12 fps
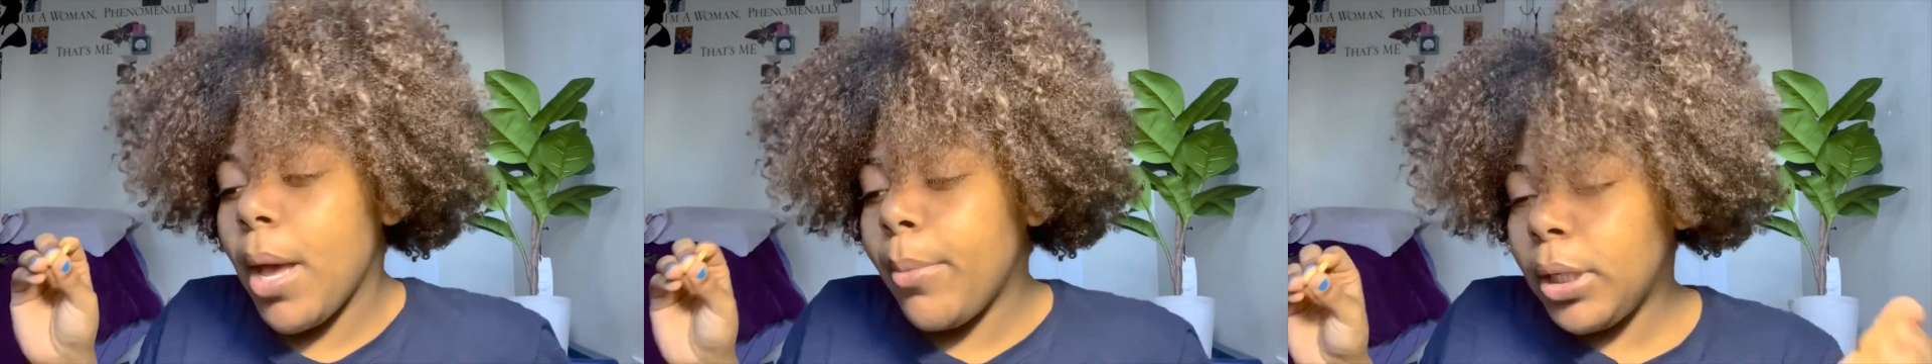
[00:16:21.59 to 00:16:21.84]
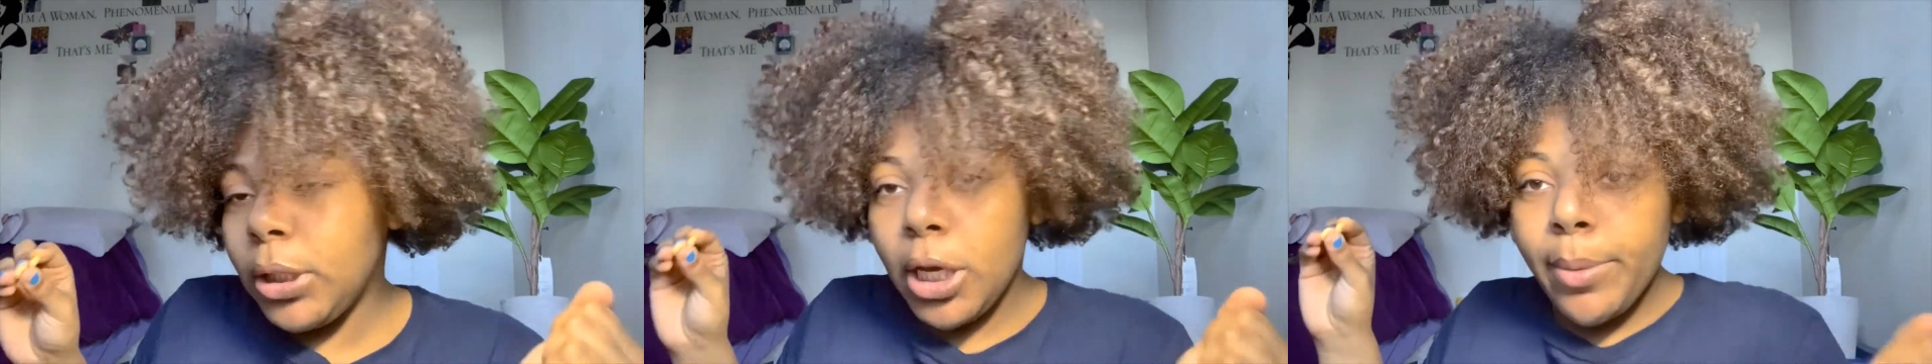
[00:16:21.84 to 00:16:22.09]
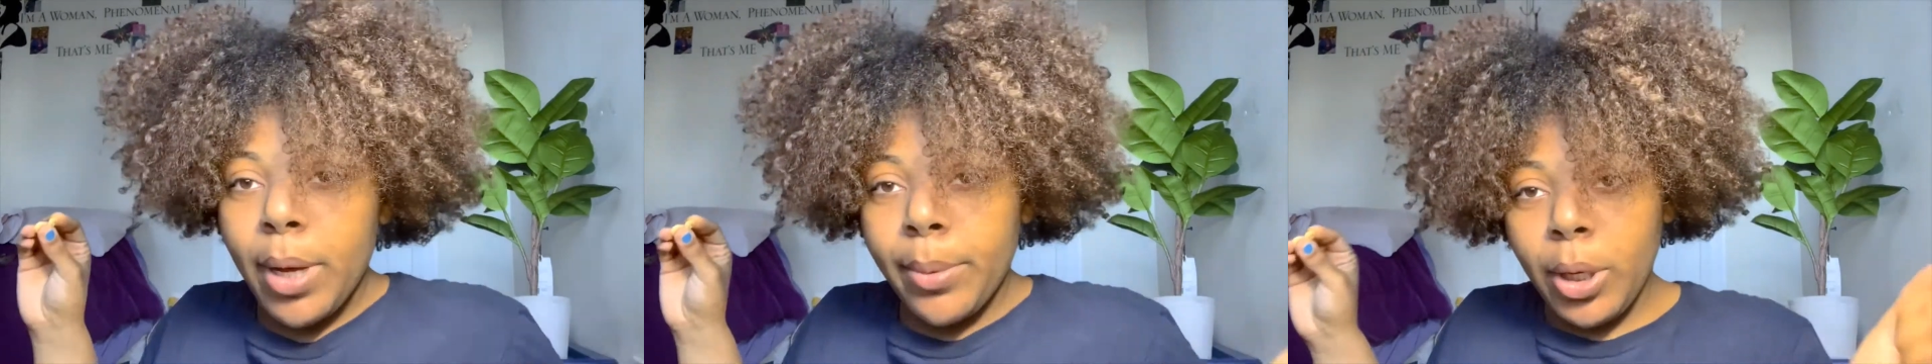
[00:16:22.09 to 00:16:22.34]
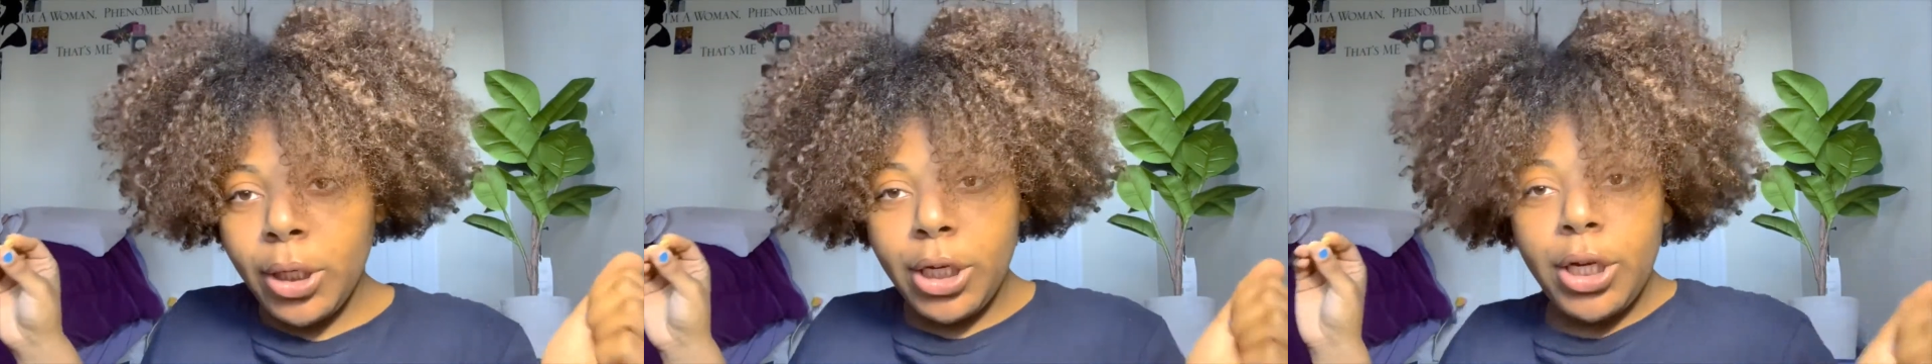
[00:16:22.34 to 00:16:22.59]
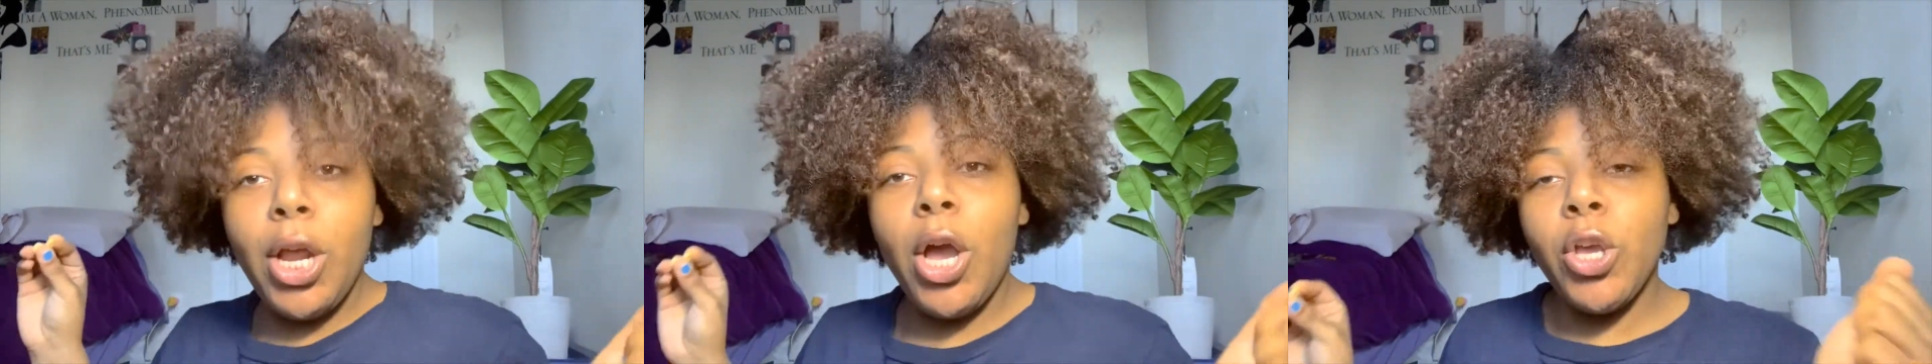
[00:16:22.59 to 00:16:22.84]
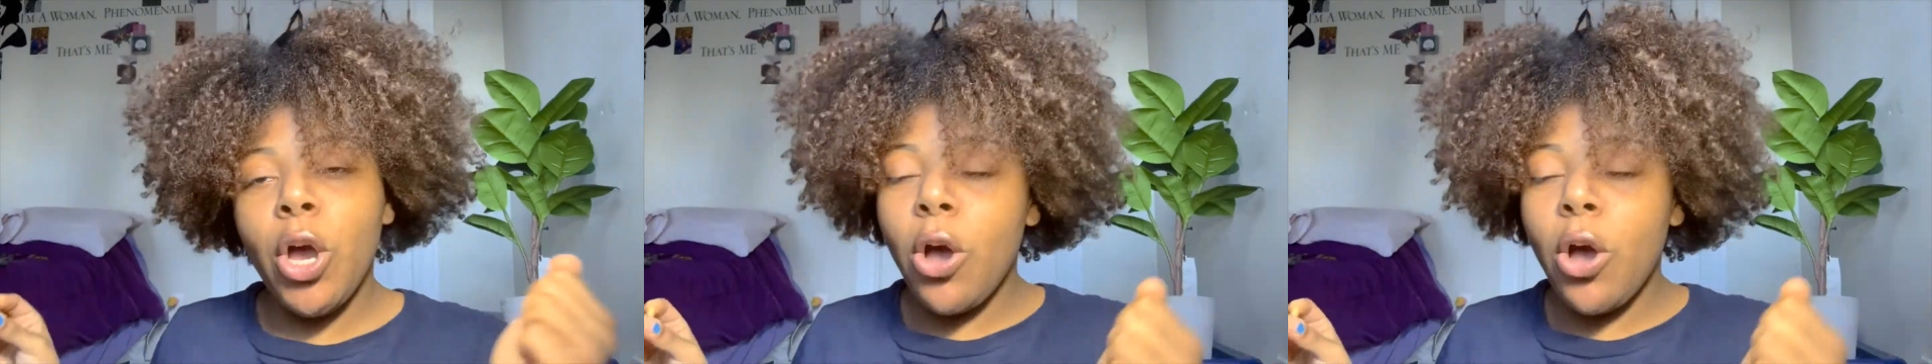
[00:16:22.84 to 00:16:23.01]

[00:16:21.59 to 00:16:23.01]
My money, my body, now yo